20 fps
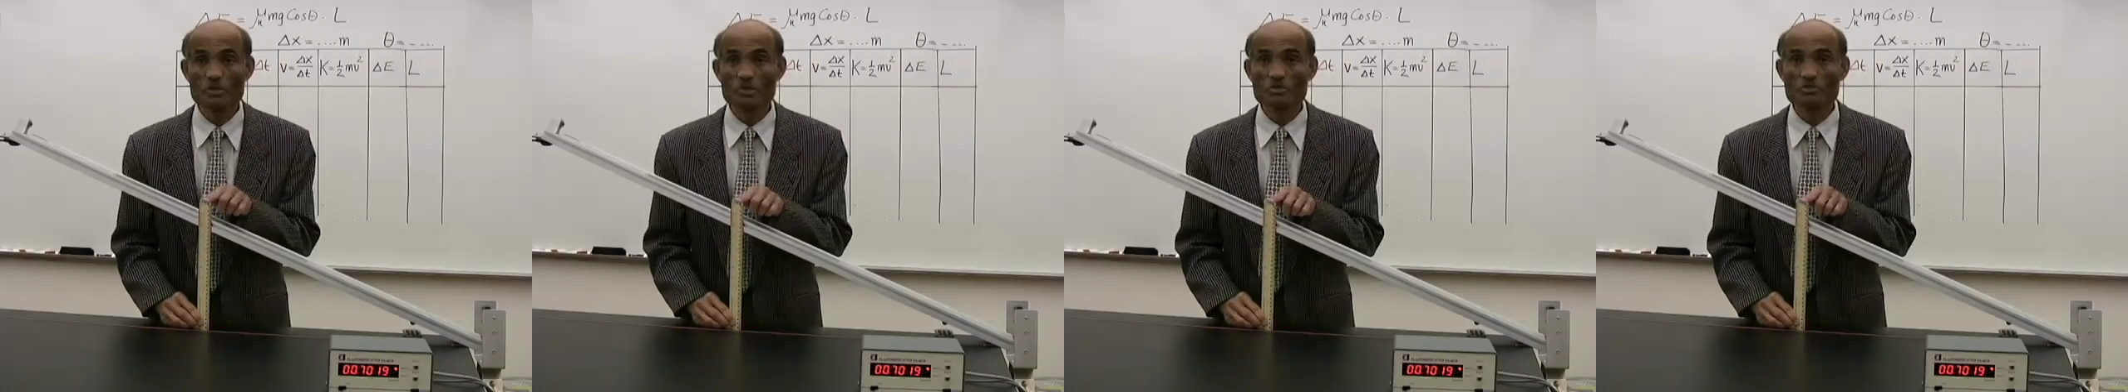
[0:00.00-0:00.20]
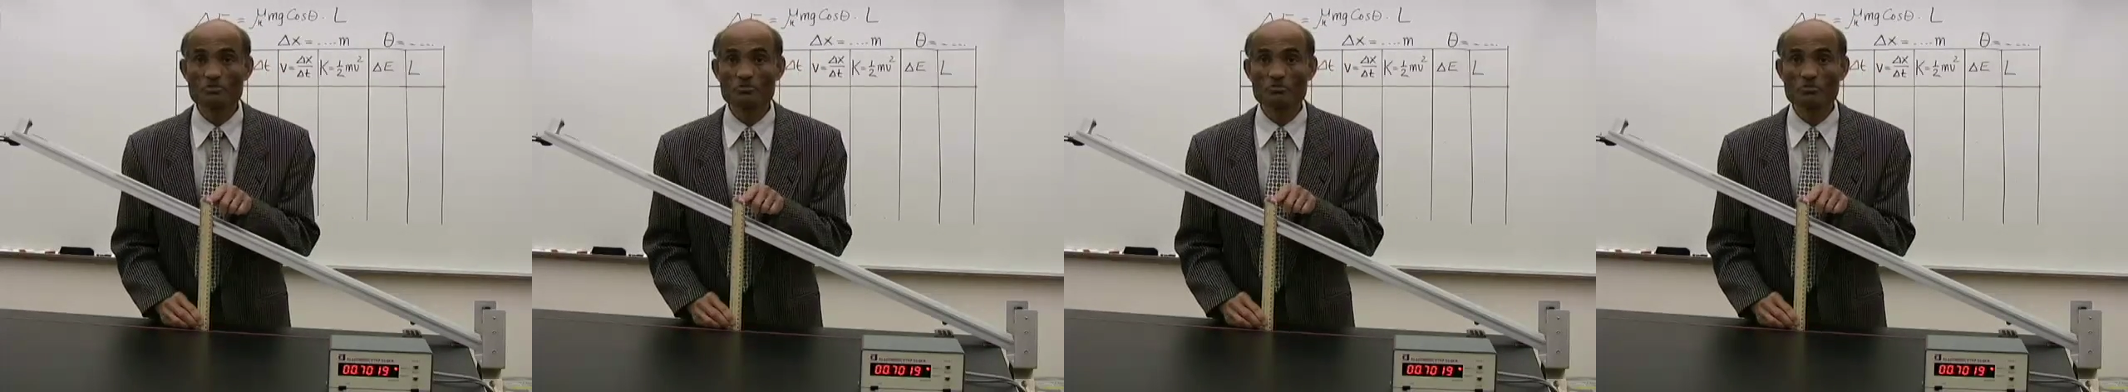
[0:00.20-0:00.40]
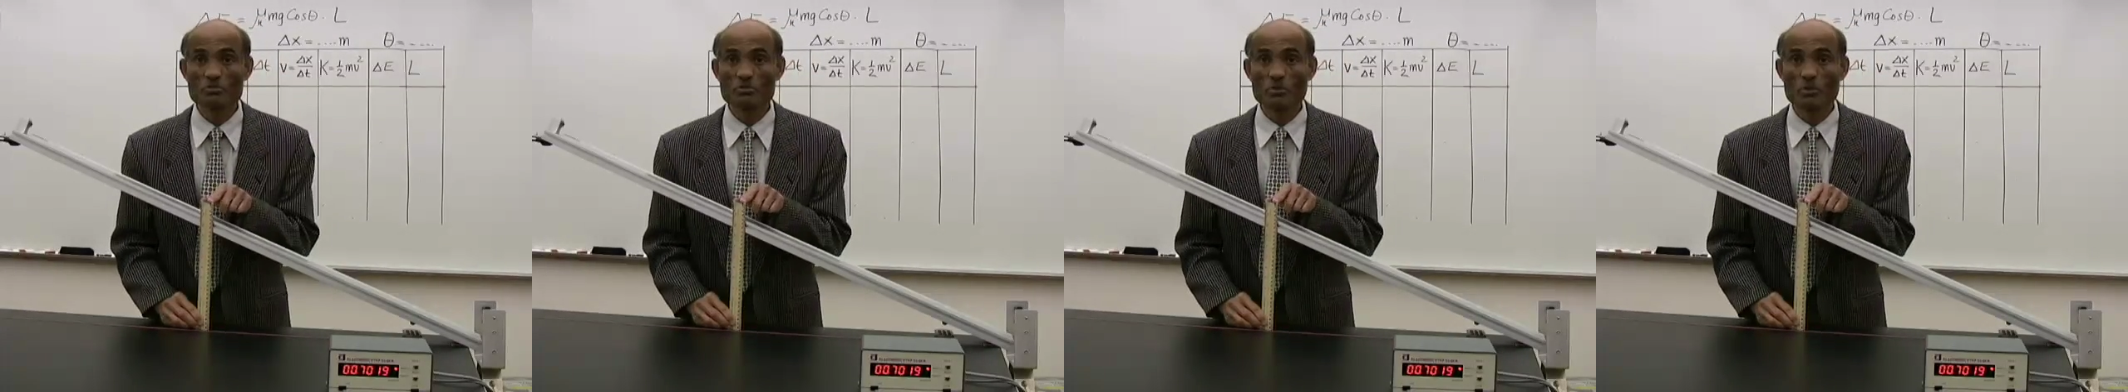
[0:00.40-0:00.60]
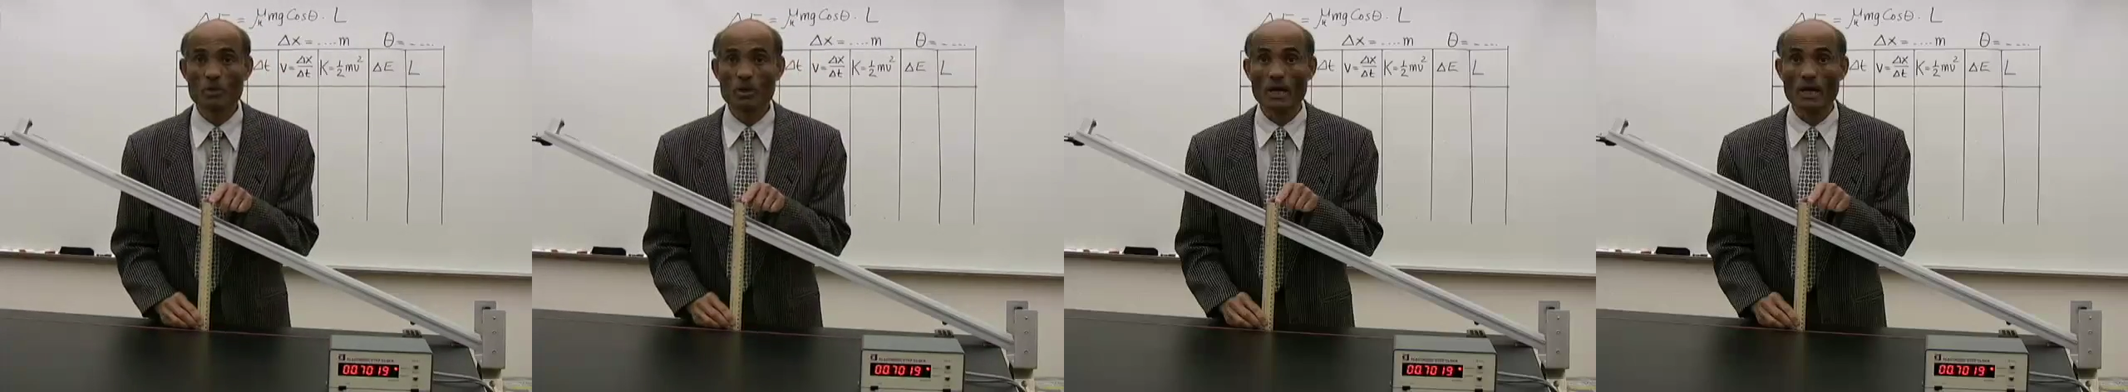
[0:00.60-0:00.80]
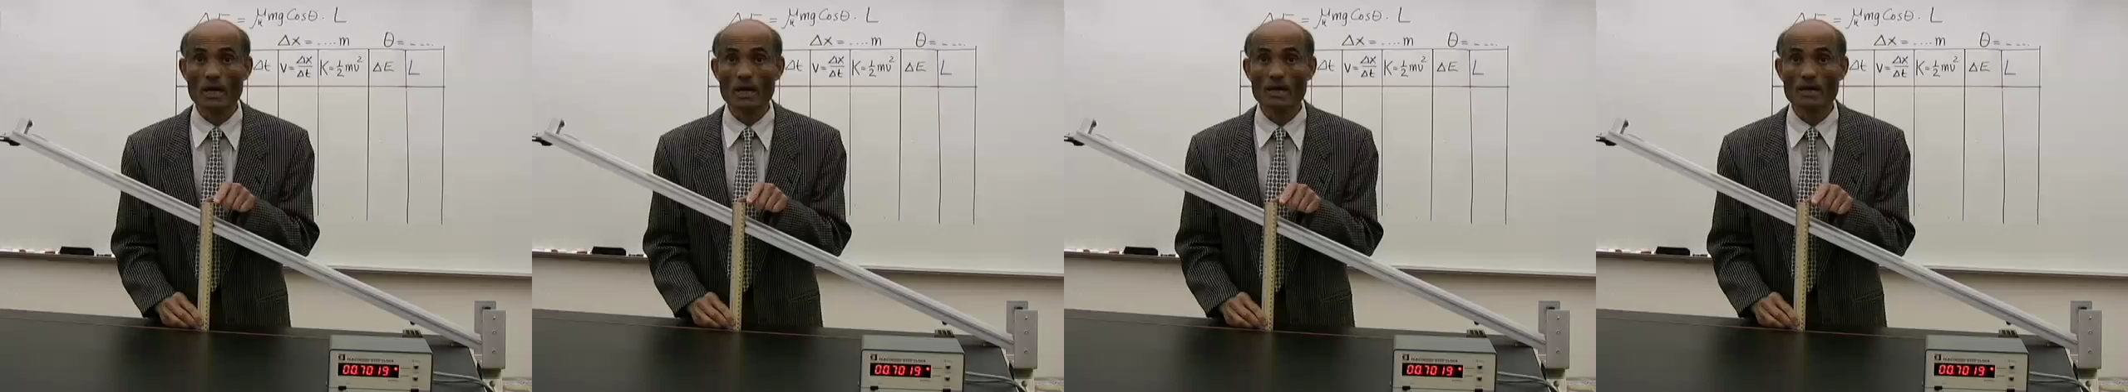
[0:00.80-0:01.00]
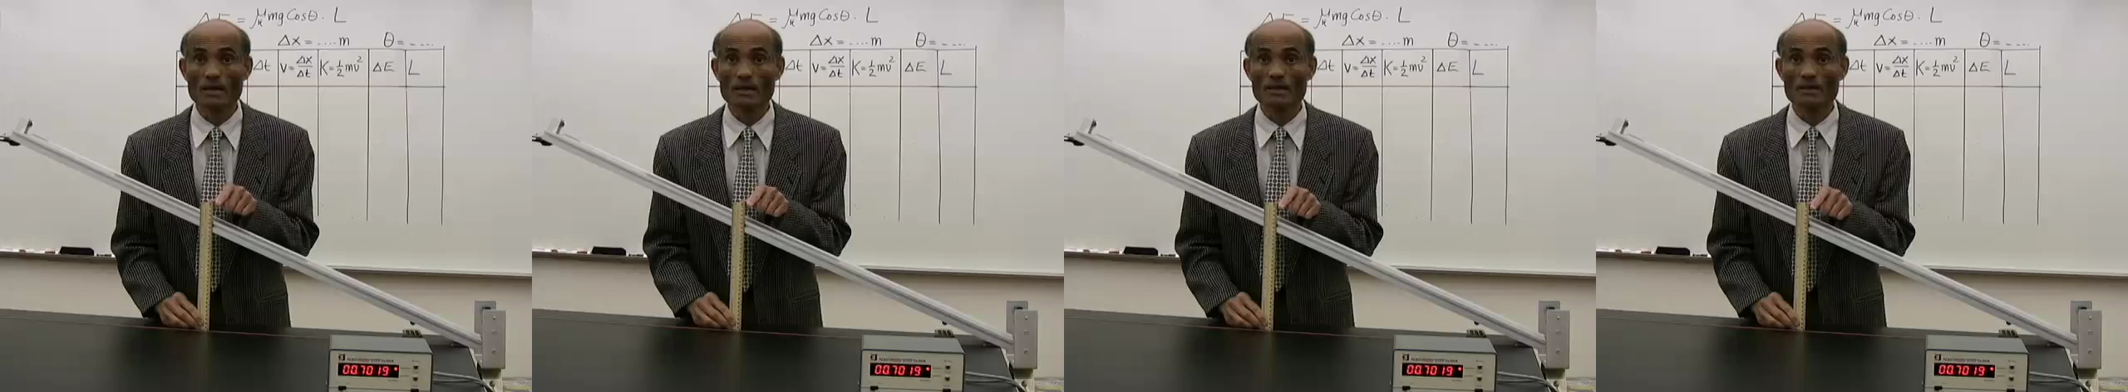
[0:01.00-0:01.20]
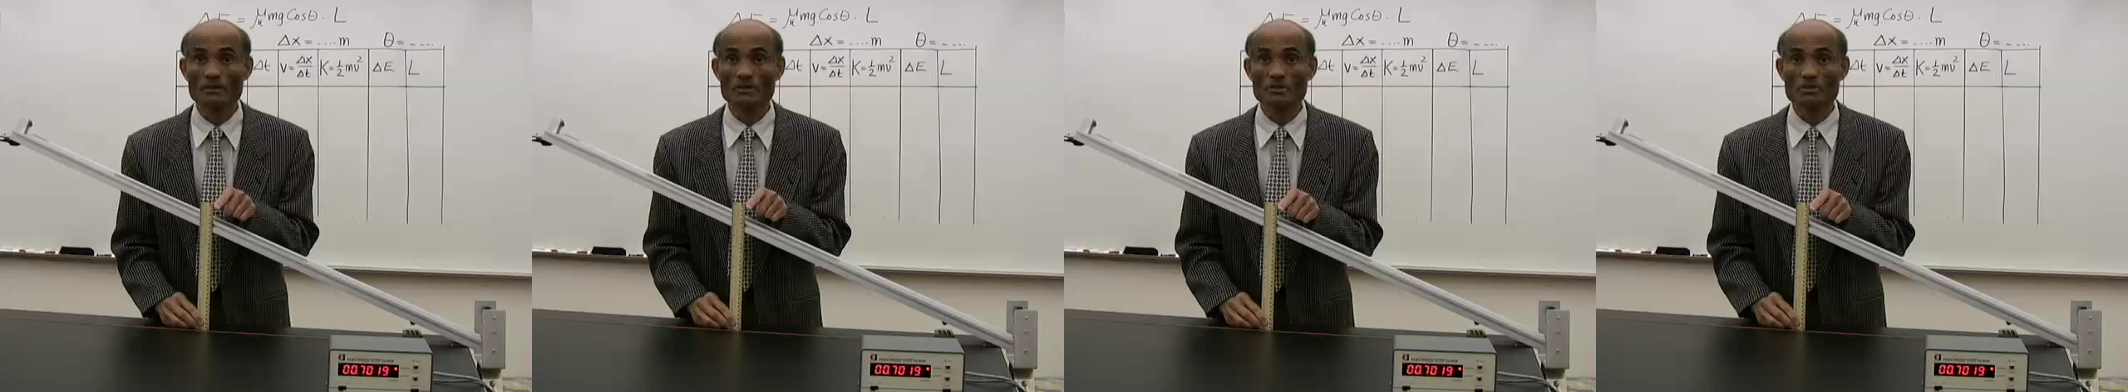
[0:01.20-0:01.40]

this ruler.